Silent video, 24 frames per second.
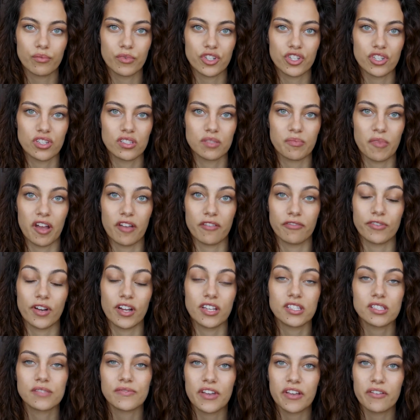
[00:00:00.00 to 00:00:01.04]
which is my
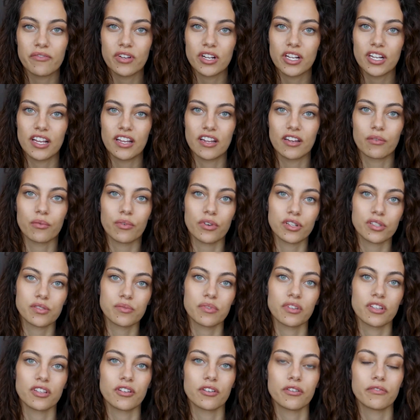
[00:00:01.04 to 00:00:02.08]
friend's favorite, and it works
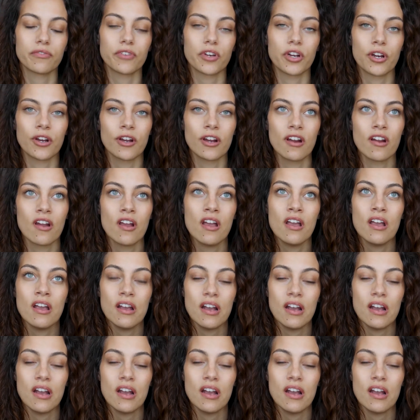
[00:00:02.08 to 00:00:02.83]
really good for her.